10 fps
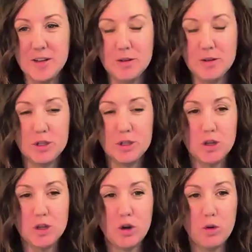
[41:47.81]
you so much,
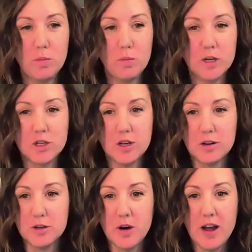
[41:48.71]
Dr. McGrath,
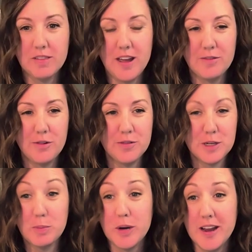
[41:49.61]
and to
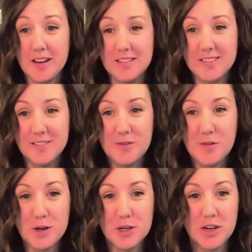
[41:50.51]
Brianne for
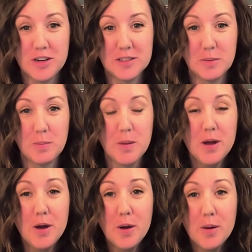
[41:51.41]
sharing some
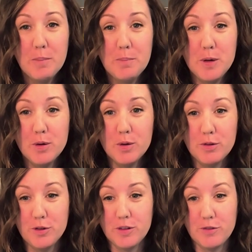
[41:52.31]

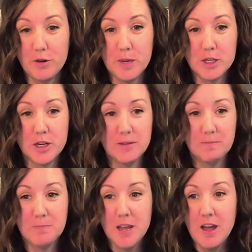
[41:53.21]
beautiful
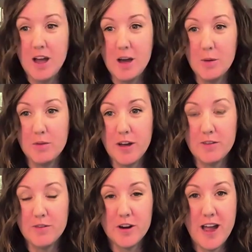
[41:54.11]
information. We've had
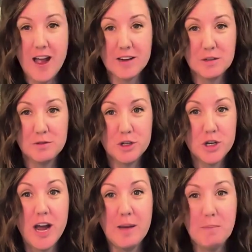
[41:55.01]
a very active
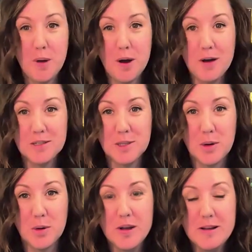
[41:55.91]
chat box,
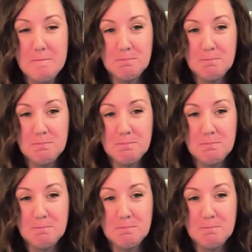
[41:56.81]
so